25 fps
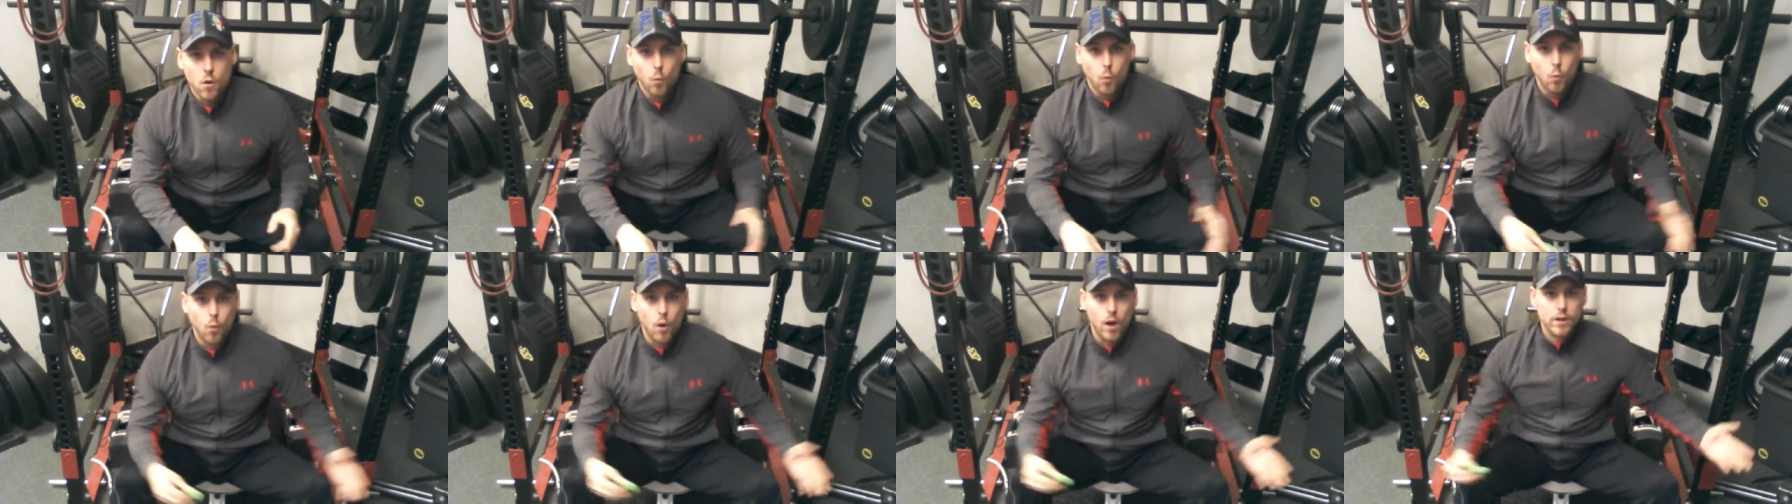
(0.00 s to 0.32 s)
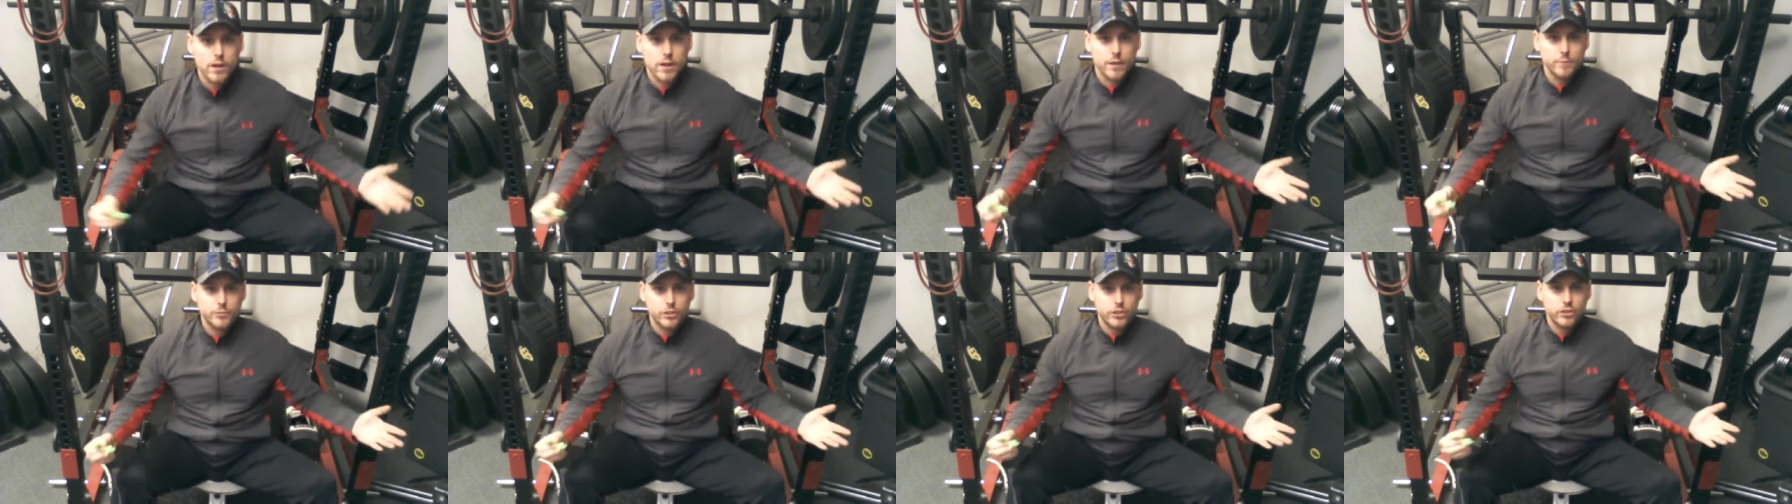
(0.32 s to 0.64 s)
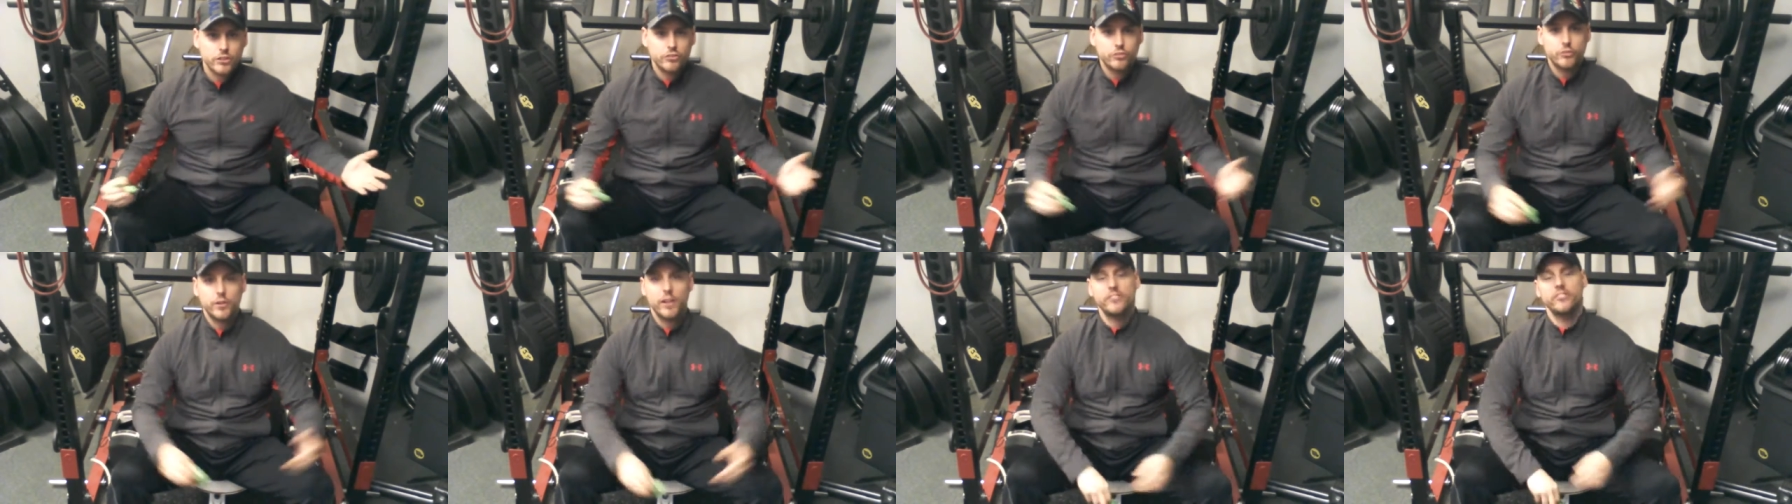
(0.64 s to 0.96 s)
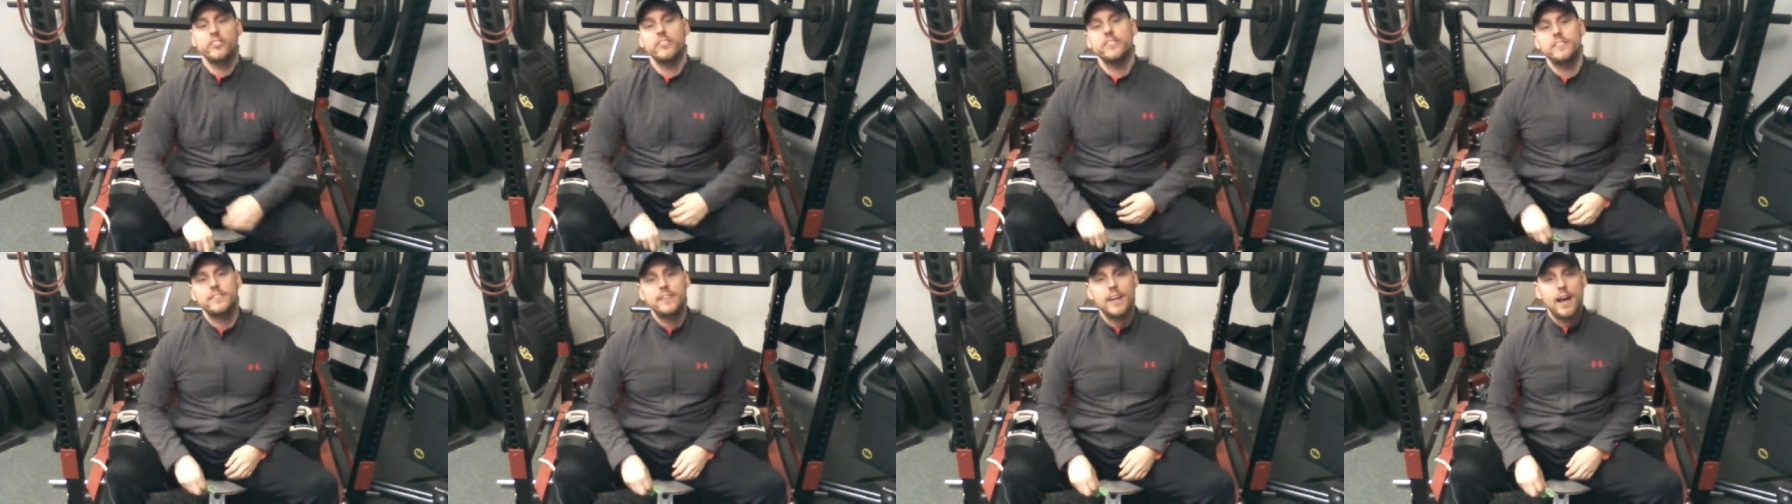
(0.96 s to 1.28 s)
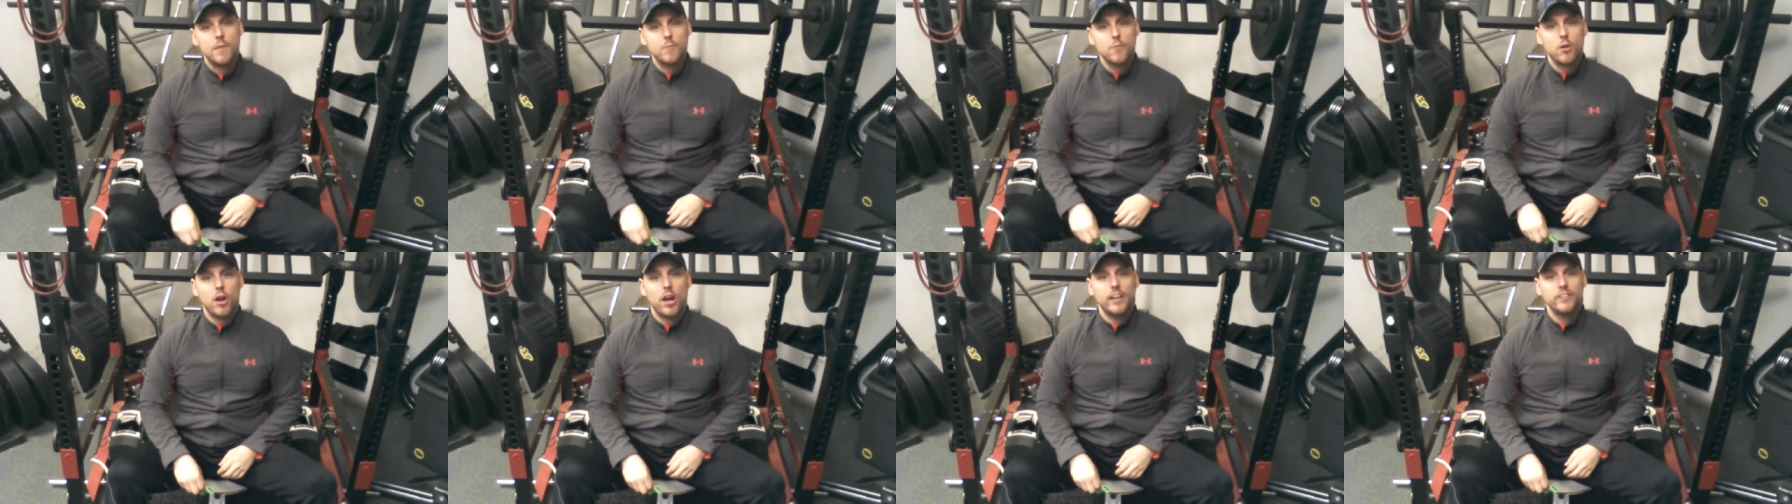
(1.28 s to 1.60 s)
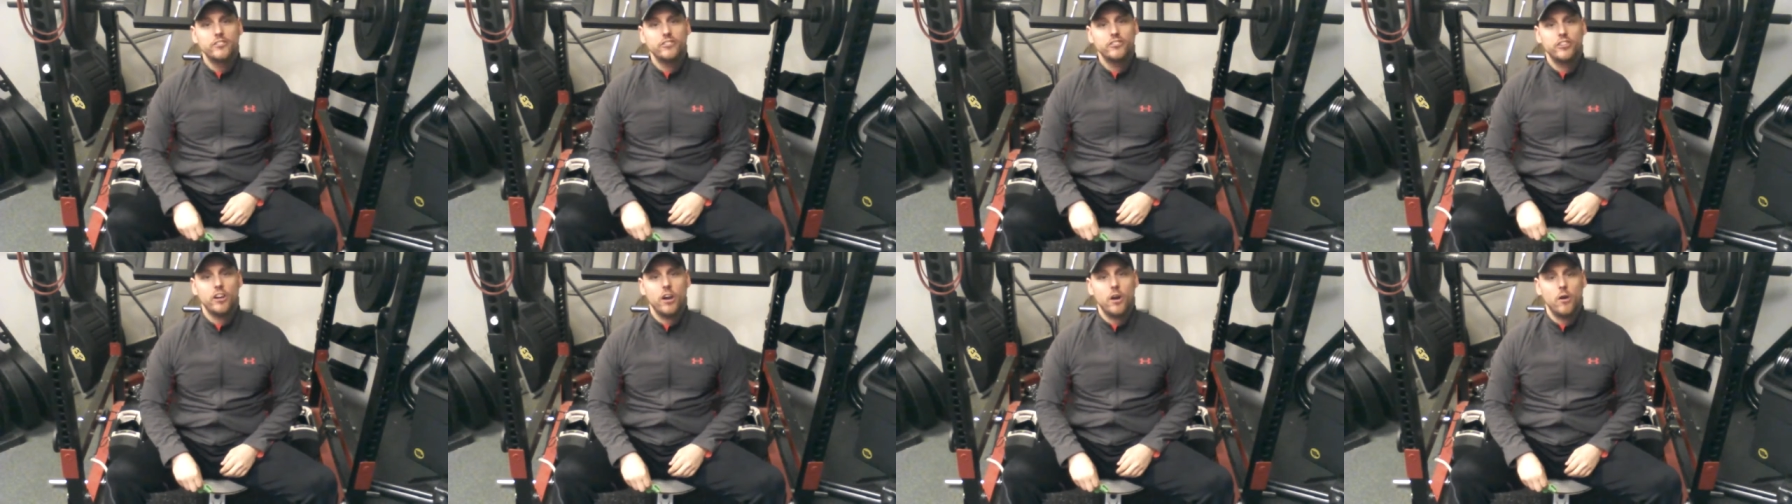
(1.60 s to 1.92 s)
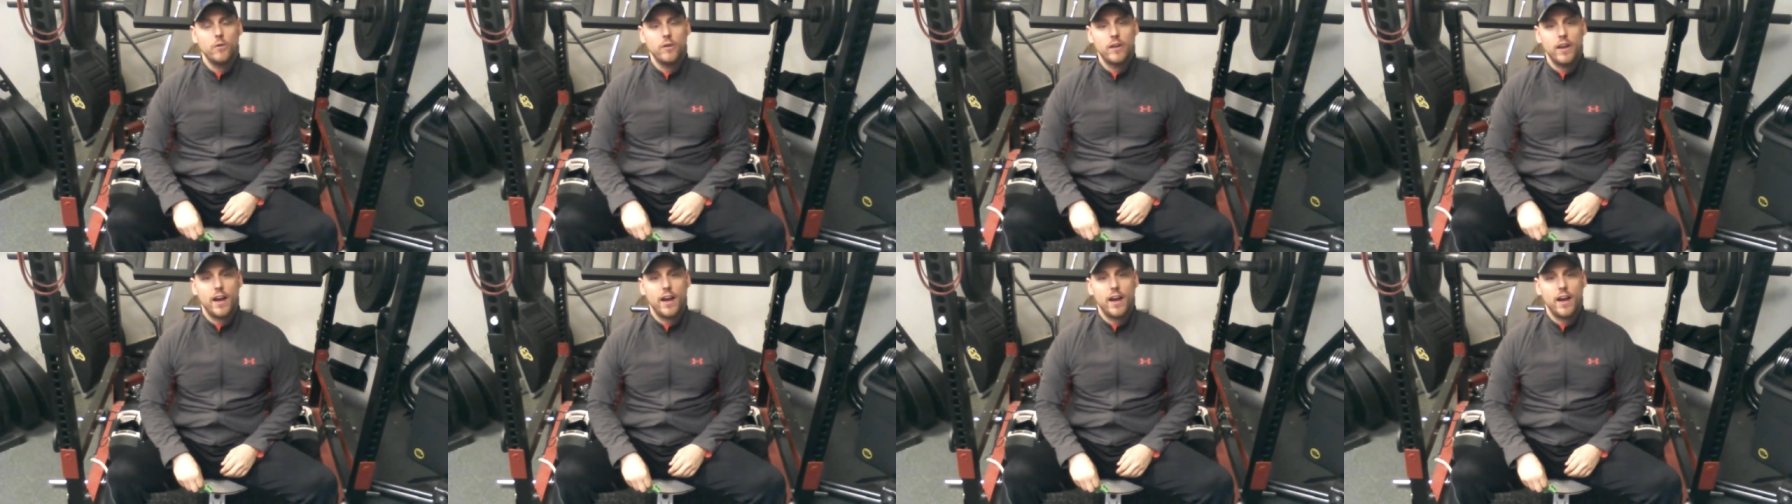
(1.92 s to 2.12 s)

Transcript: Welcome to the Stretching Samurai show,